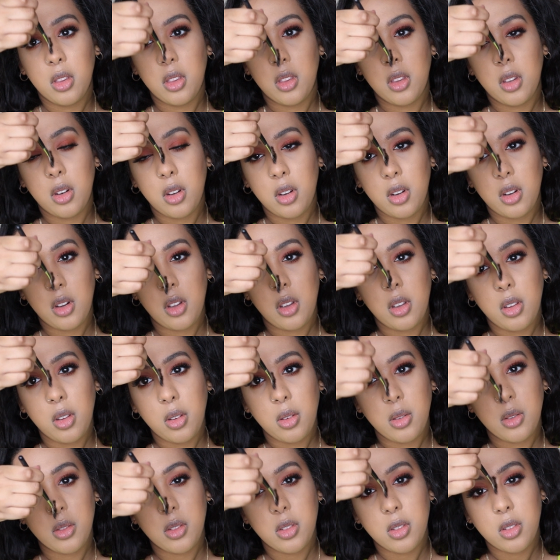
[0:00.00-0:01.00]
the
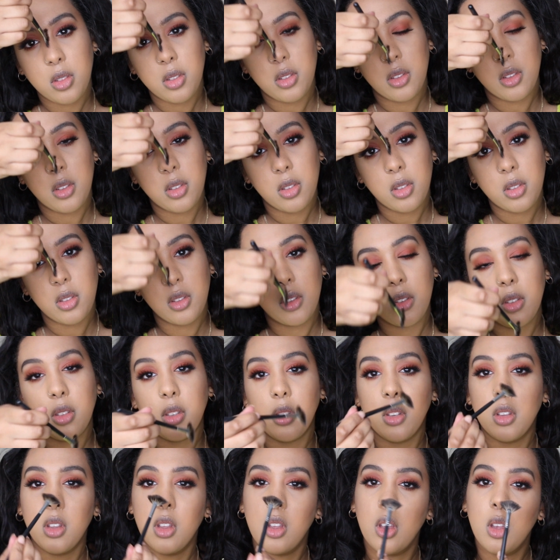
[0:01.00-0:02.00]
nose,
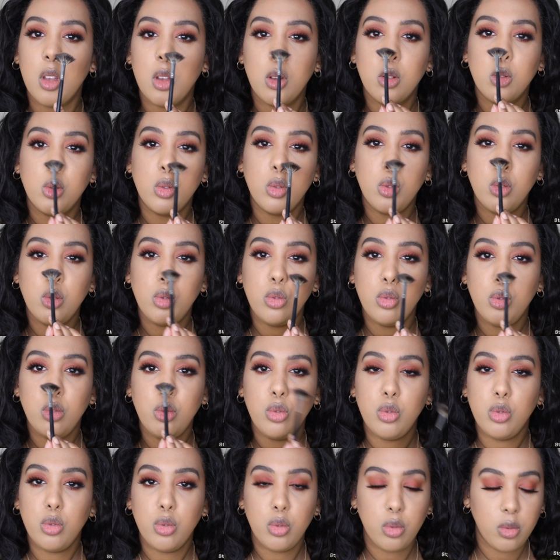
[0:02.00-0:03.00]

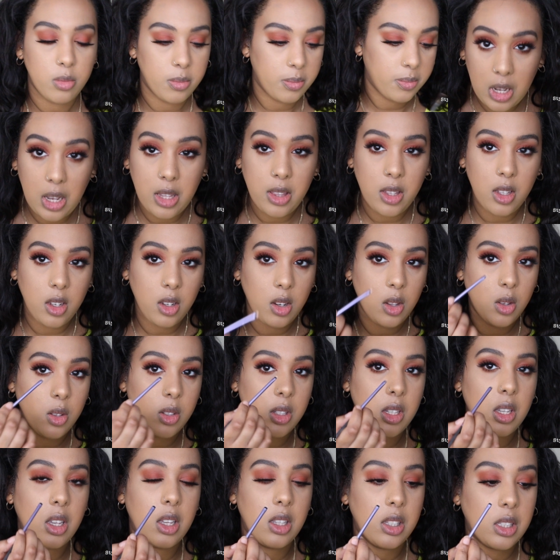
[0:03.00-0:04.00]
and then
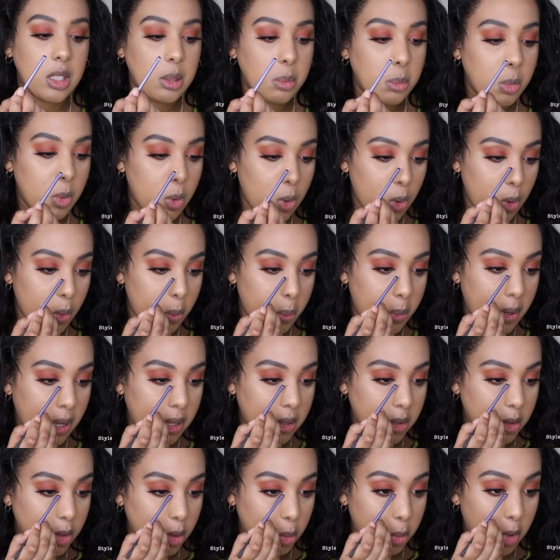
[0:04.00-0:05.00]
using a small
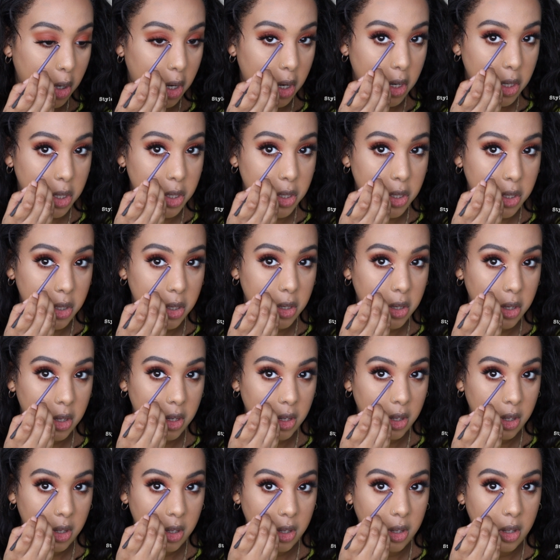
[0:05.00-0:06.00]
pencil brush,
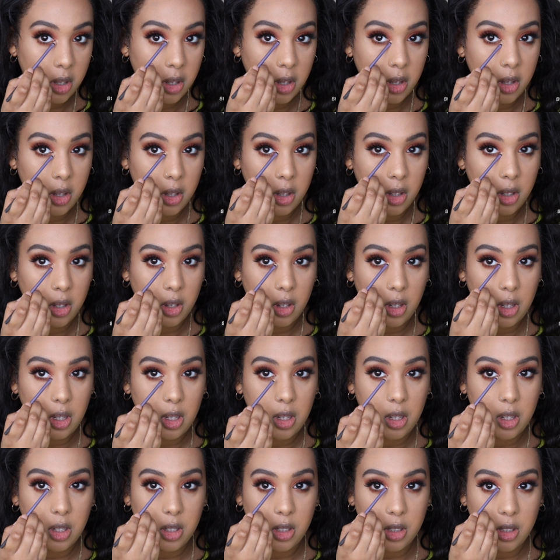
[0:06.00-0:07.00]

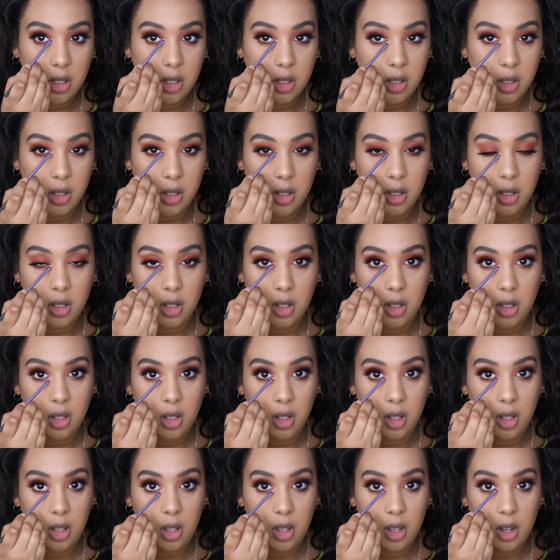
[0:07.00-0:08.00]
get
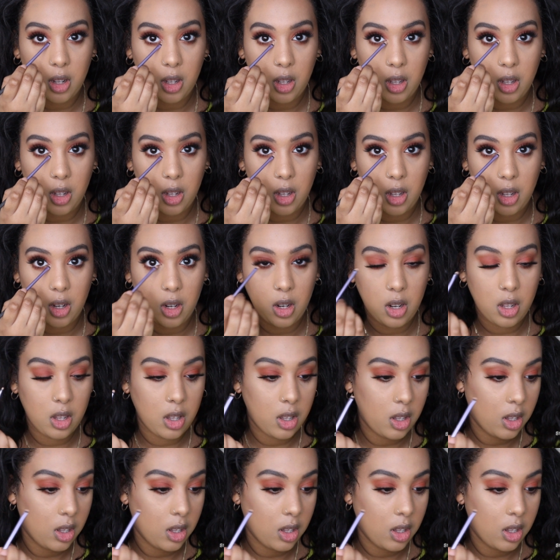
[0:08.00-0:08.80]
it in